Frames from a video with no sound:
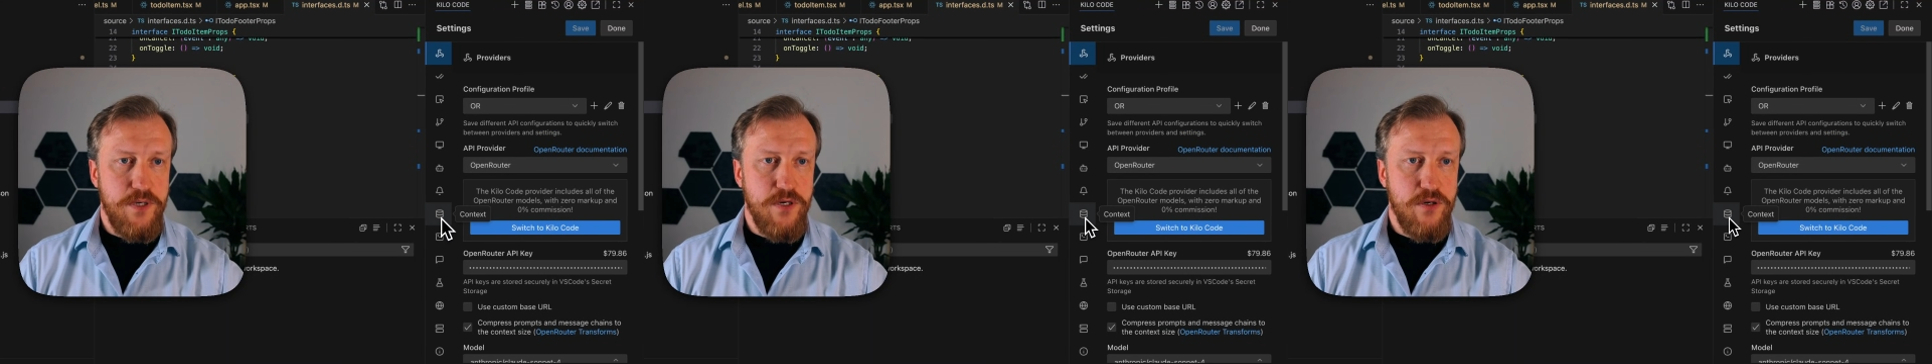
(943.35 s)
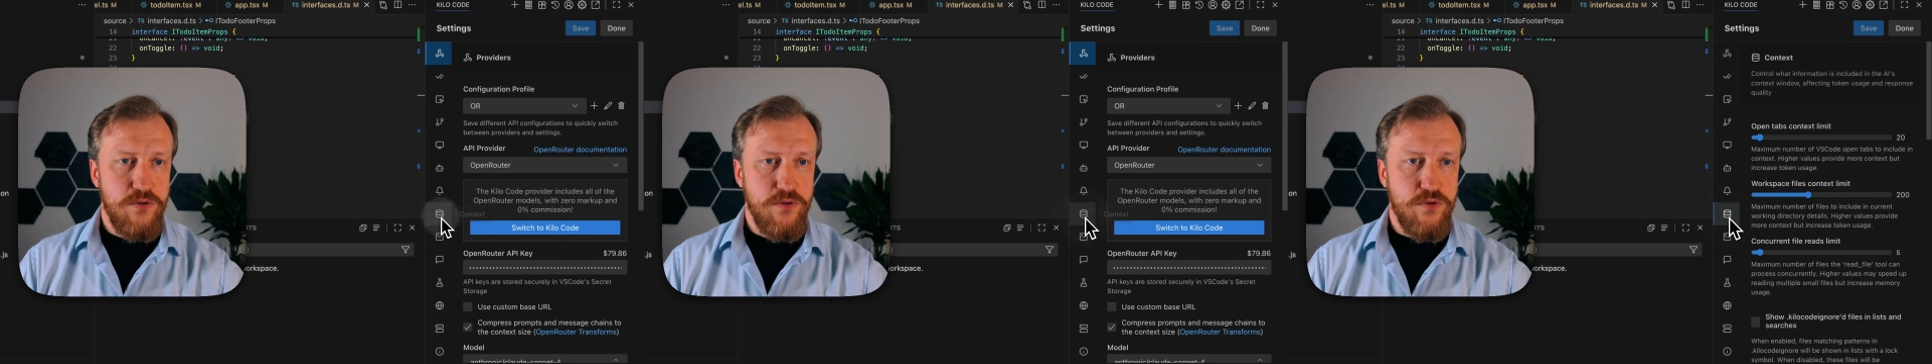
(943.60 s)
we
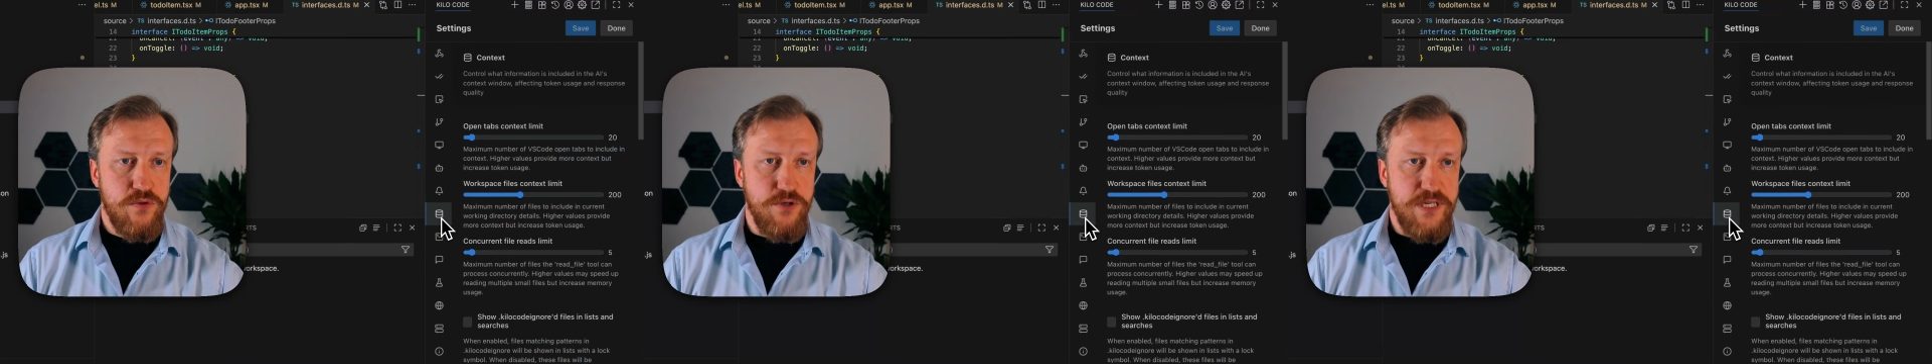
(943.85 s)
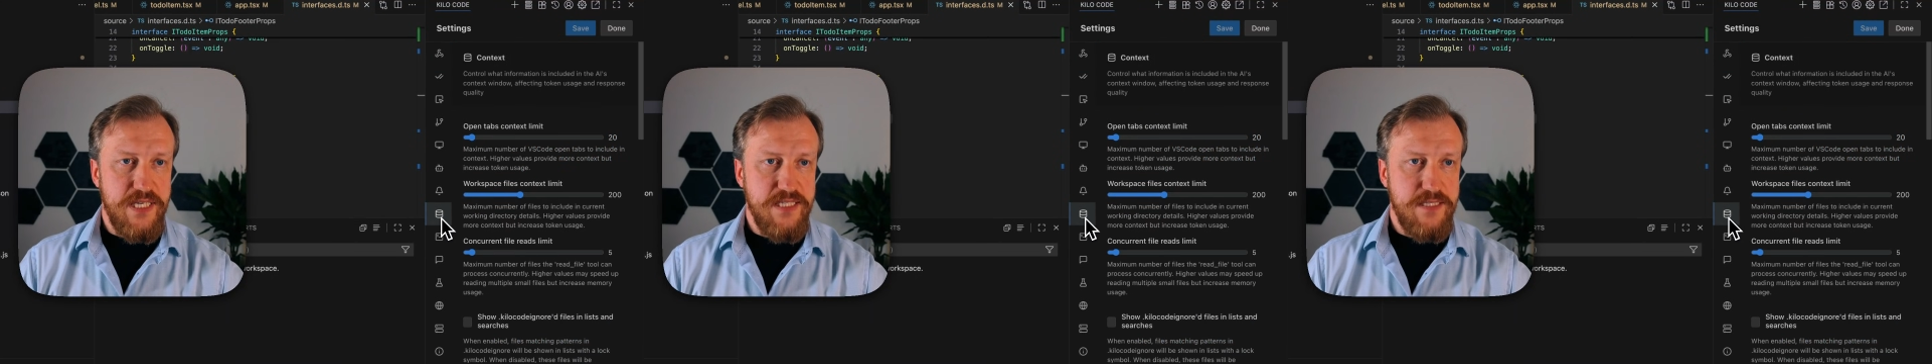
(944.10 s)
go to
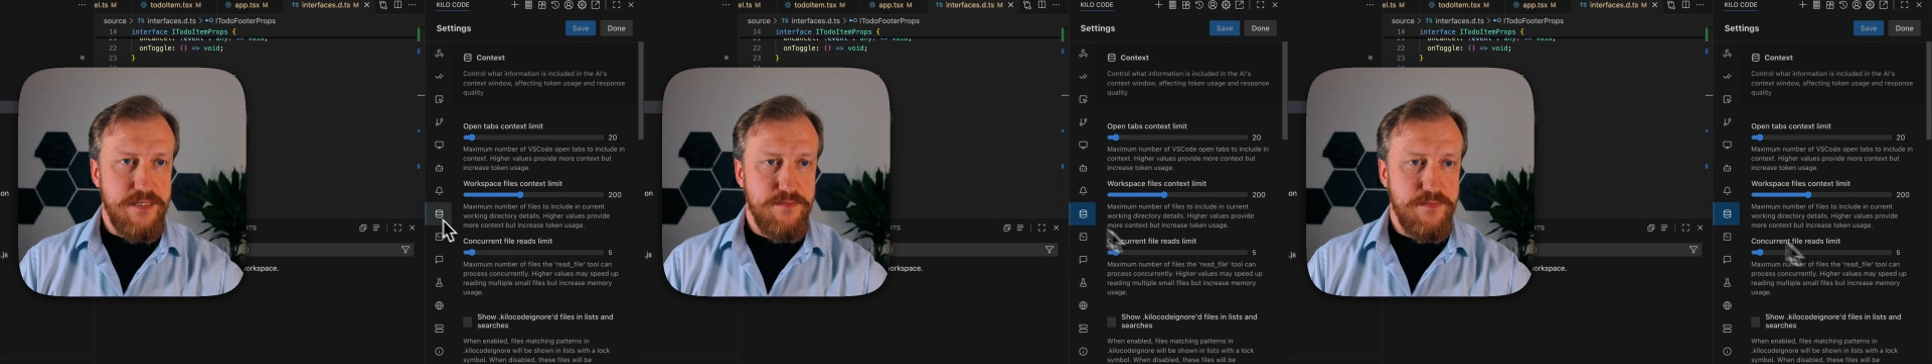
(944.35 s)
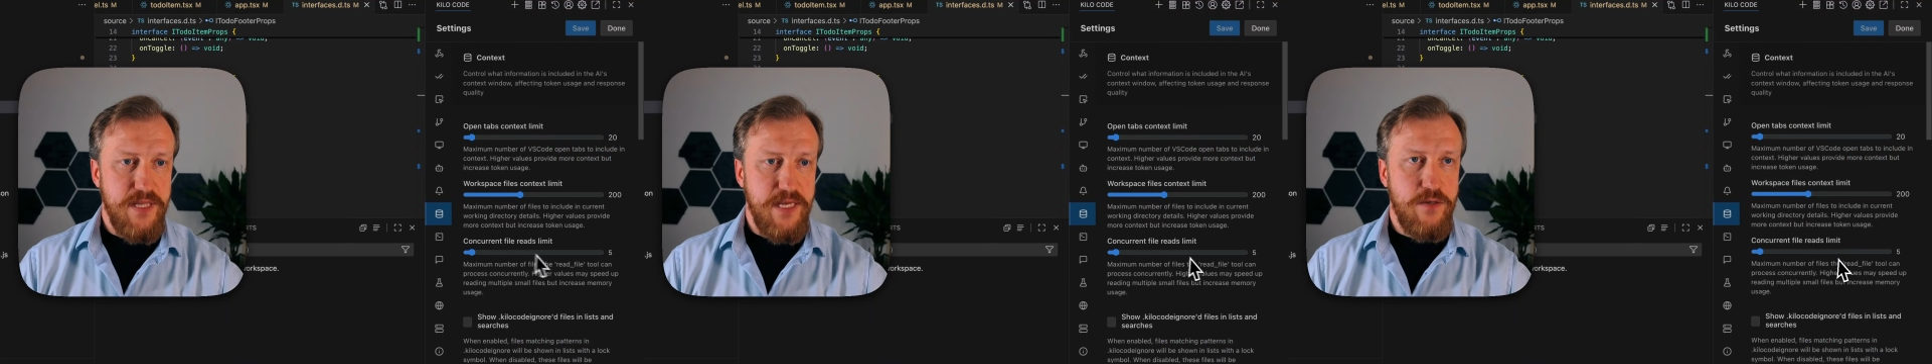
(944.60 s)
context
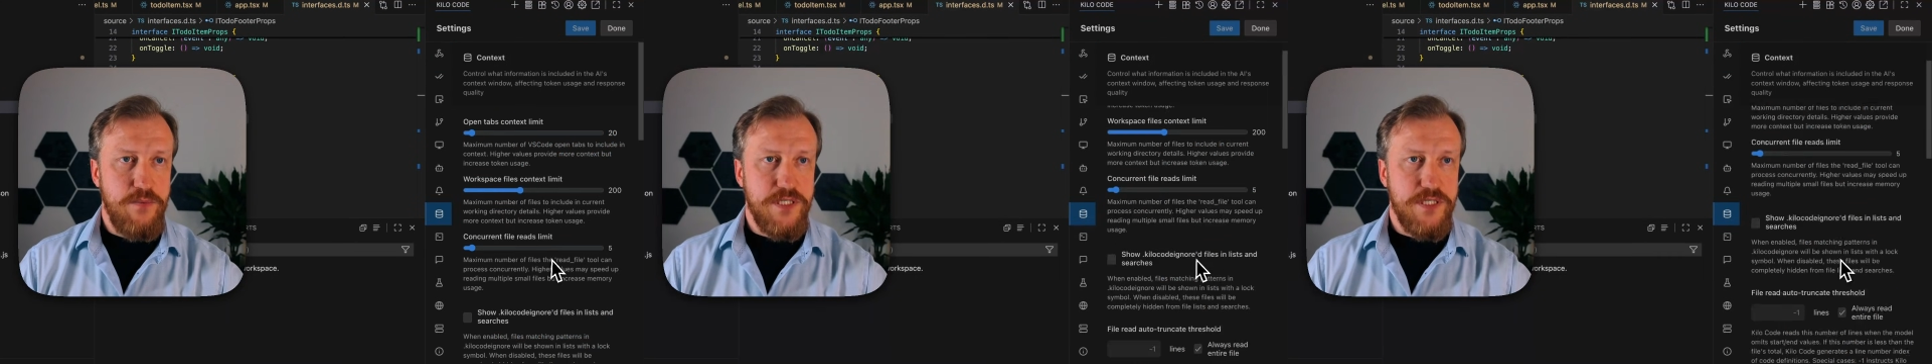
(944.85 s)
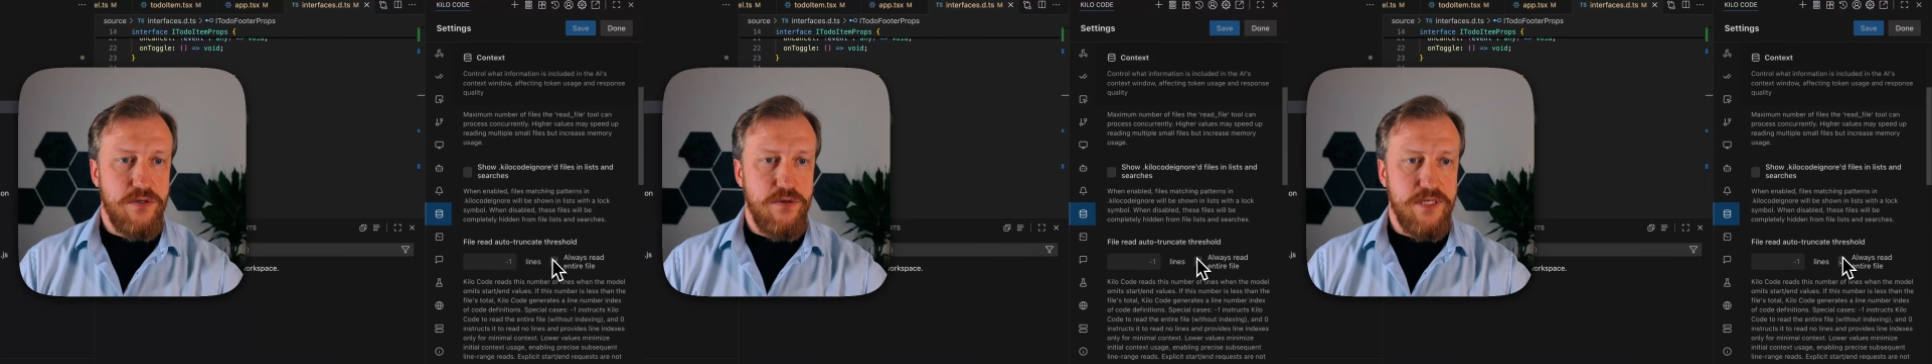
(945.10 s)
and we
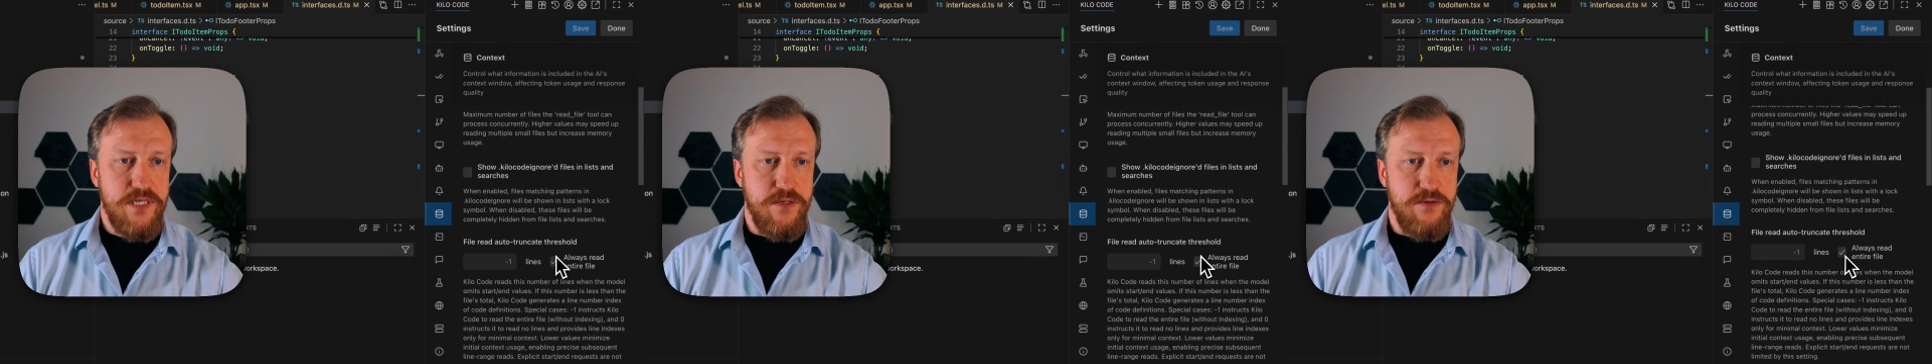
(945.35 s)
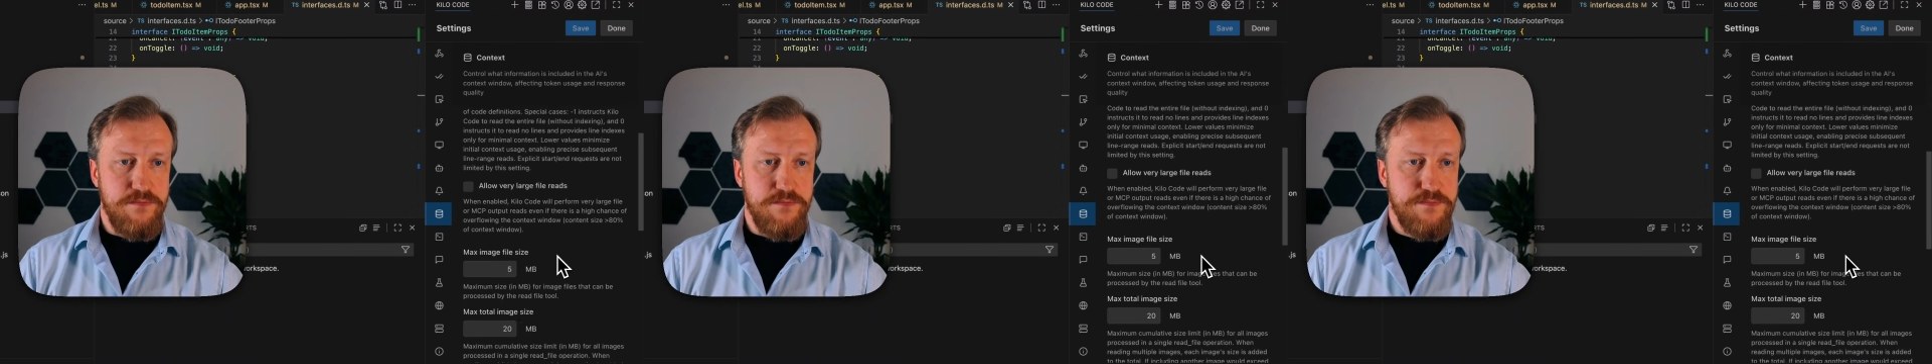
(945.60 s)
scroll
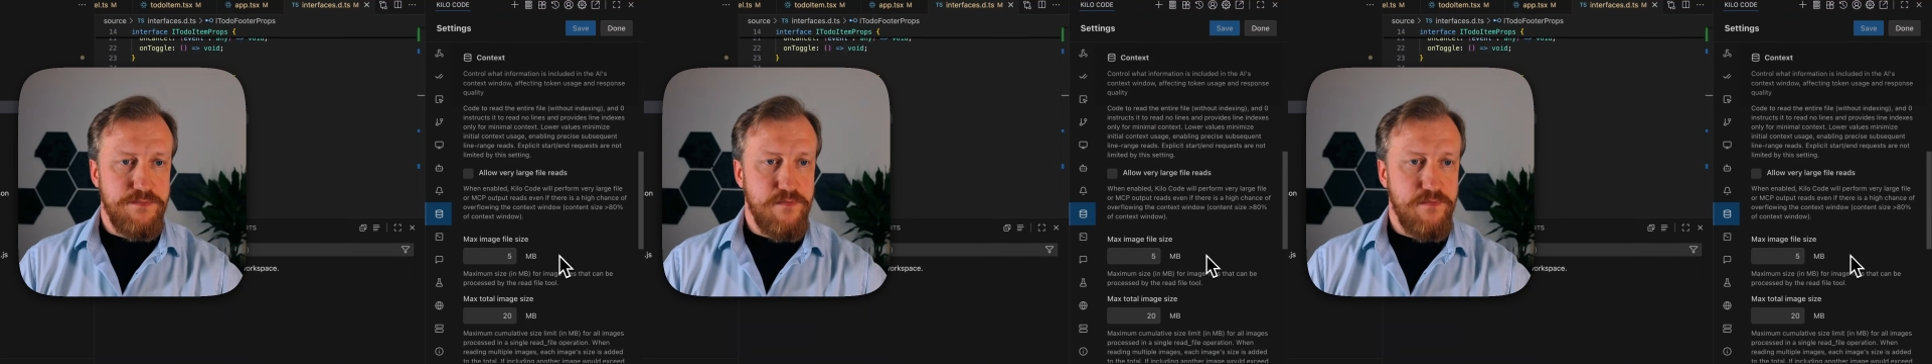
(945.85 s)
down.